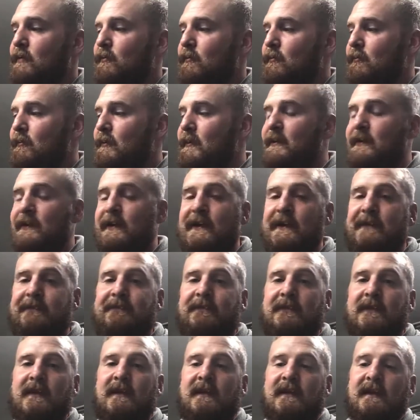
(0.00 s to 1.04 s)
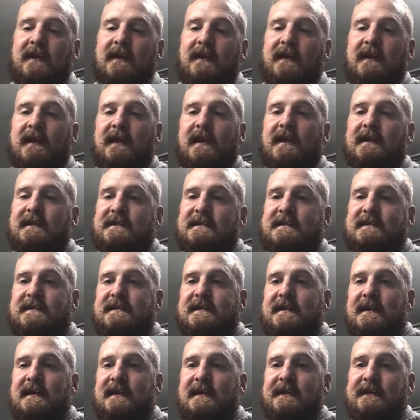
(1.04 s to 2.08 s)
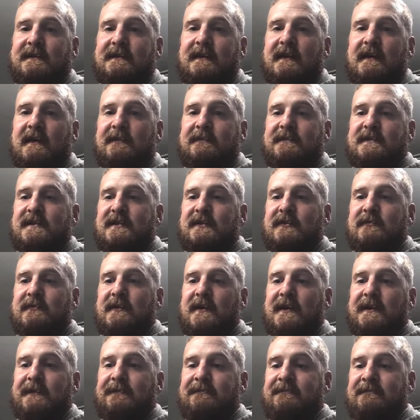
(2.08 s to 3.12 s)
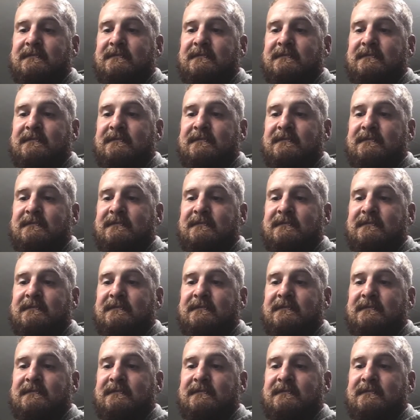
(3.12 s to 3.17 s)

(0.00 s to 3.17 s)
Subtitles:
really it's up to